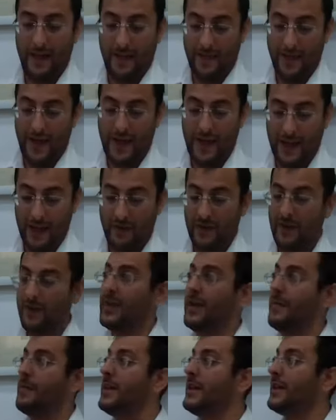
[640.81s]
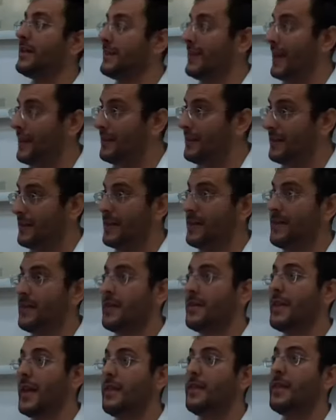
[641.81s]
then even if somebody extends it,
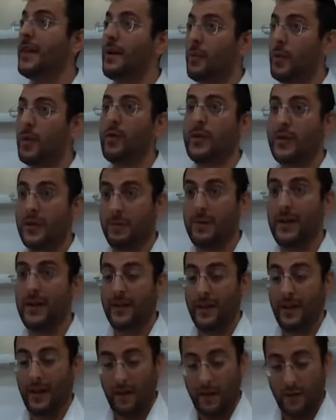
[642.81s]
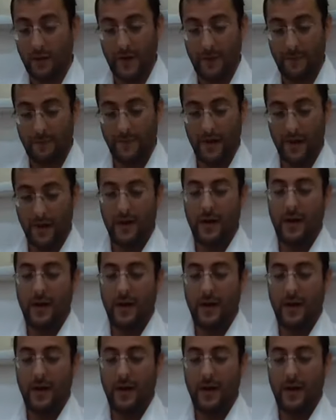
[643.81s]
then they will split the chiyuvim.